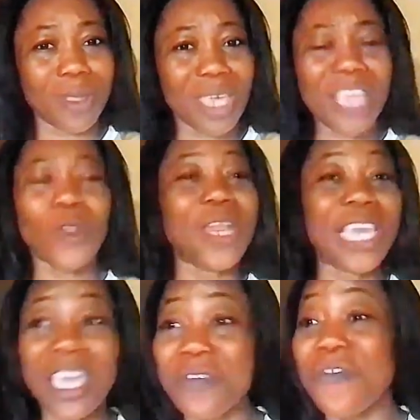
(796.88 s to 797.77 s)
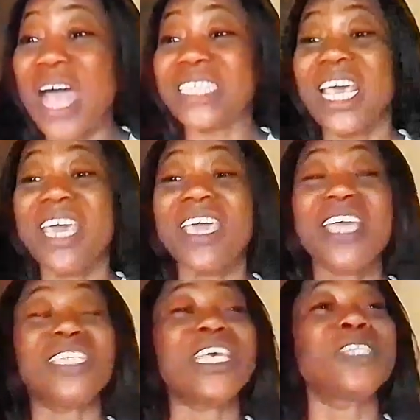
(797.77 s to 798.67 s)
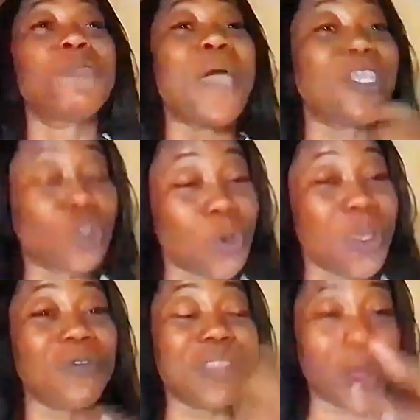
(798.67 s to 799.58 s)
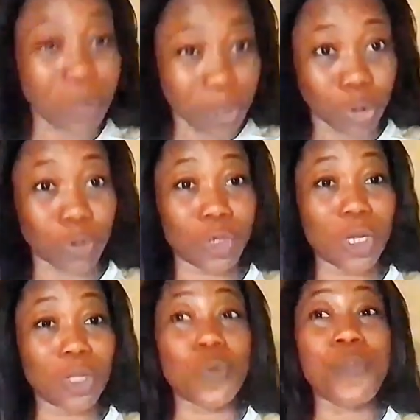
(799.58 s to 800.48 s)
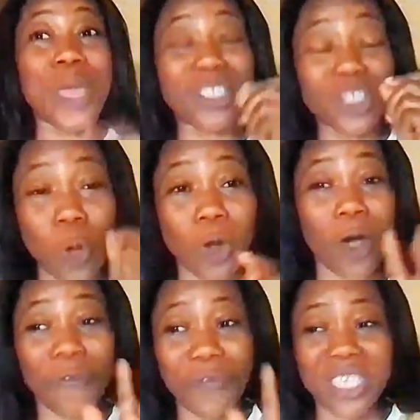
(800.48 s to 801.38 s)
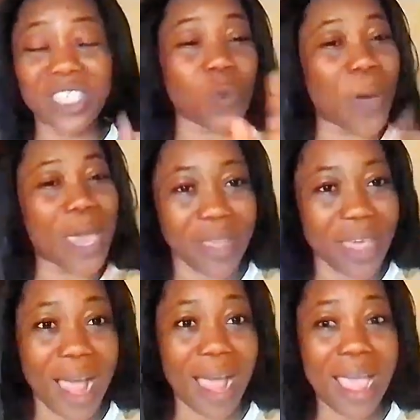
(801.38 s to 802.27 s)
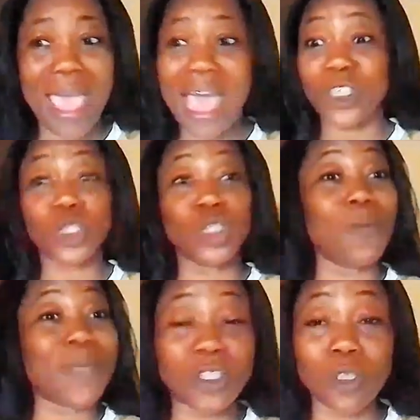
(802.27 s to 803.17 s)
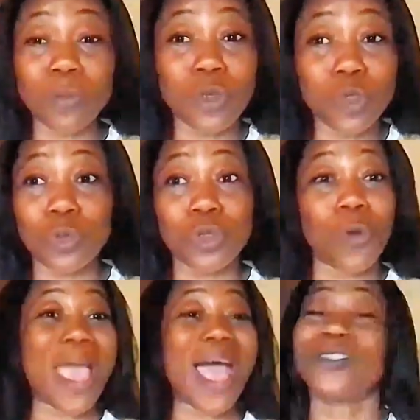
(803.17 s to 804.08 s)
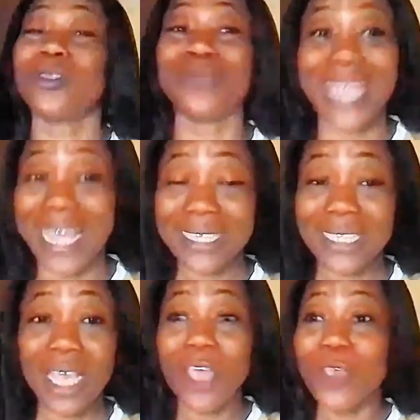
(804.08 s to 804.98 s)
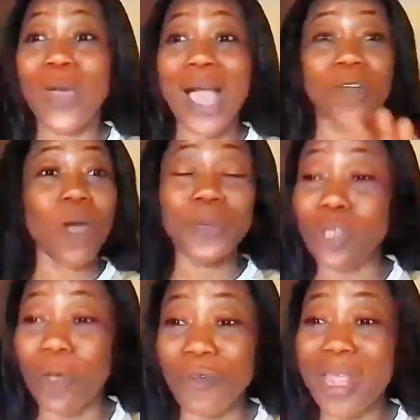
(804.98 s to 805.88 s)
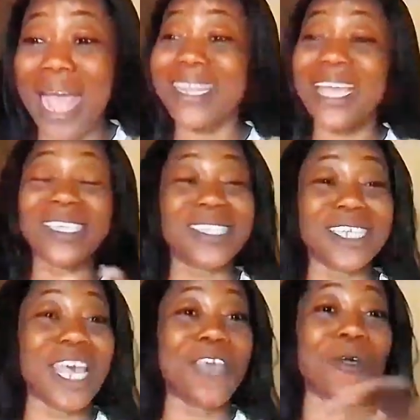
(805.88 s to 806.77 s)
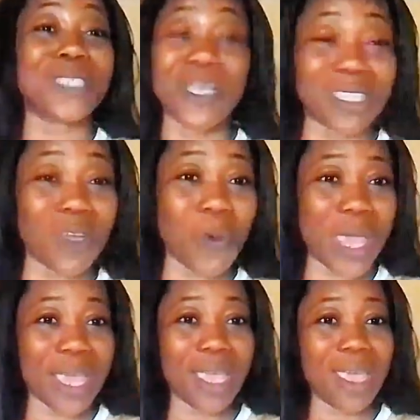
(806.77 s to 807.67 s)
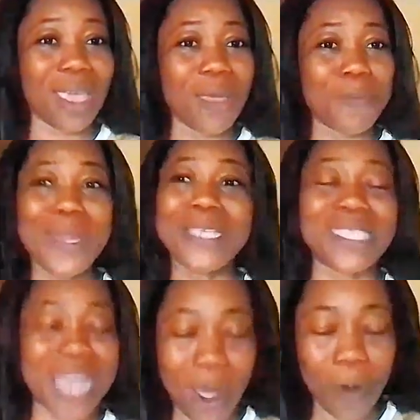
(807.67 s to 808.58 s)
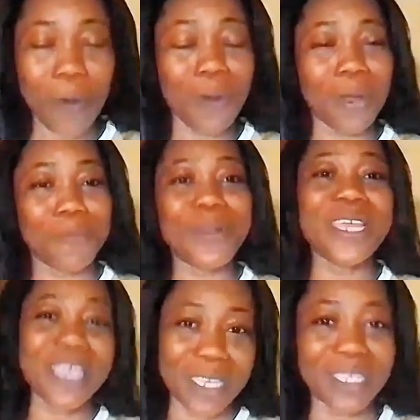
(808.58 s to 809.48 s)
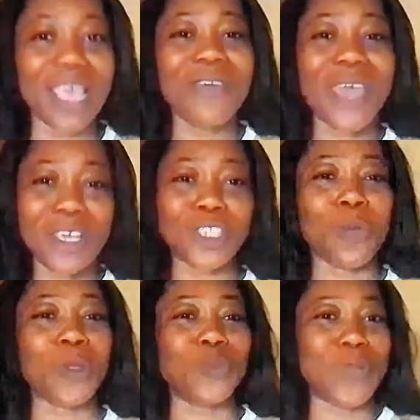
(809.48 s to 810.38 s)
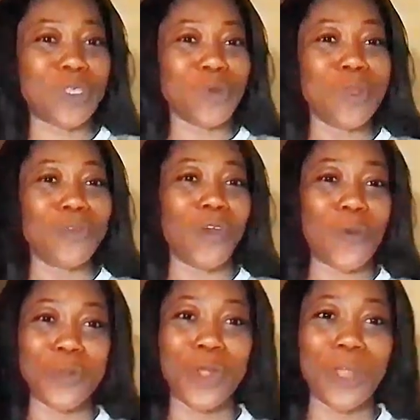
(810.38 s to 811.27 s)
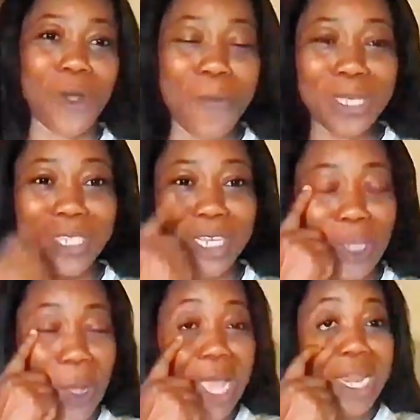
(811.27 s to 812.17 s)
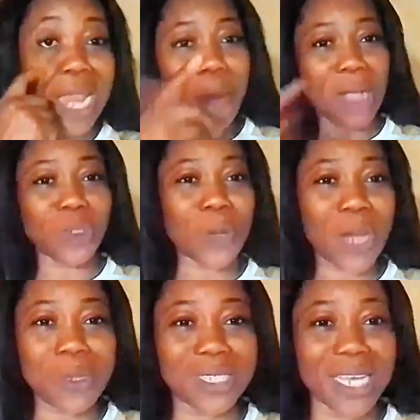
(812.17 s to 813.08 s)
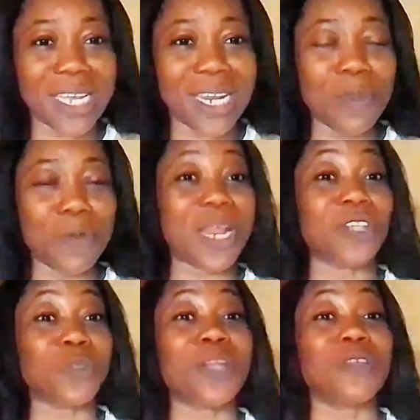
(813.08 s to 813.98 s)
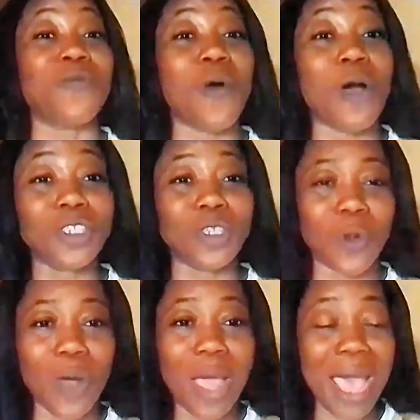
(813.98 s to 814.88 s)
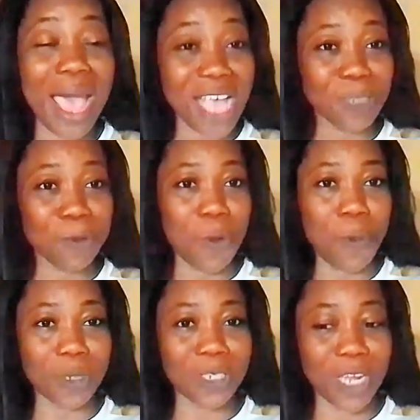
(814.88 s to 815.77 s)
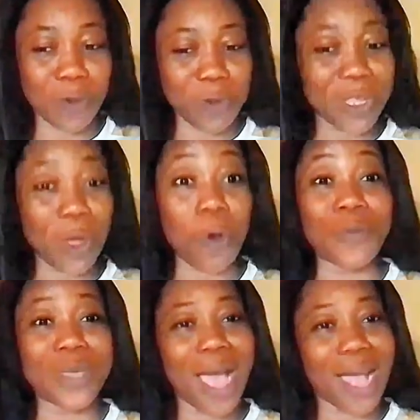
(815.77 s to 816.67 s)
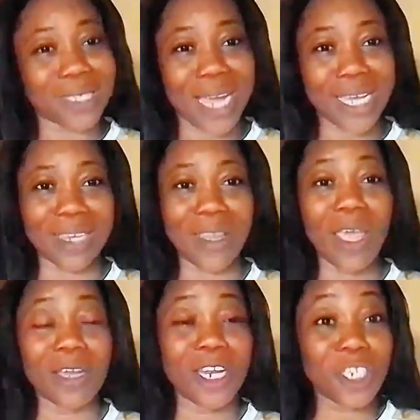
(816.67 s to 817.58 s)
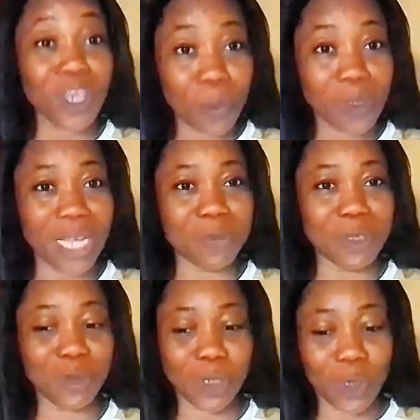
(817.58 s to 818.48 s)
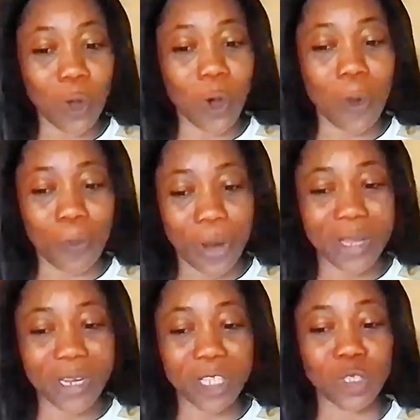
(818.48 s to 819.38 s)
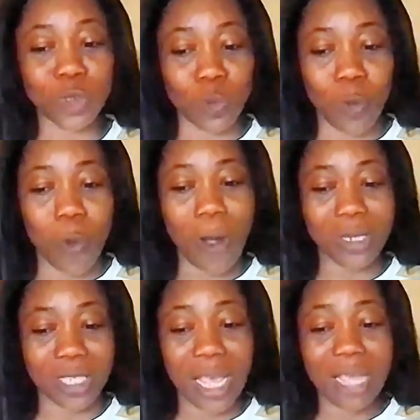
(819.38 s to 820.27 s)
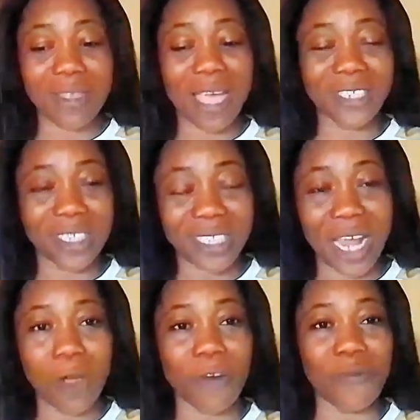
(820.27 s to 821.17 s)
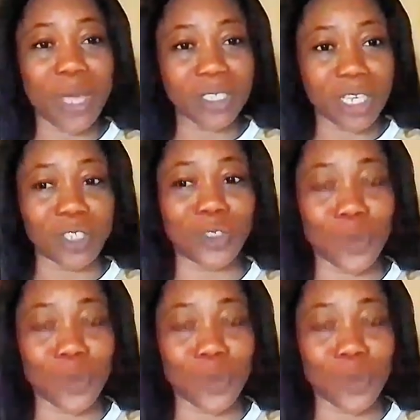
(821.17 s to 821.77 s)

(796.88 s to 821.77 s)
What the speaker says: They kill. In fact, it pays to even tell the truth, to paint color of things the way they are. I just hope that some you will have some sense. You cannot be suffering and then still sell yourselves away. Please now. Please. Thank you so much. Please do leave your opinion in the comment section. Now, back to what I was saying. Let me read out part of what, has been reported with Peter Obi attacking the Tinubu's administration, comparing it to what the Argentina government is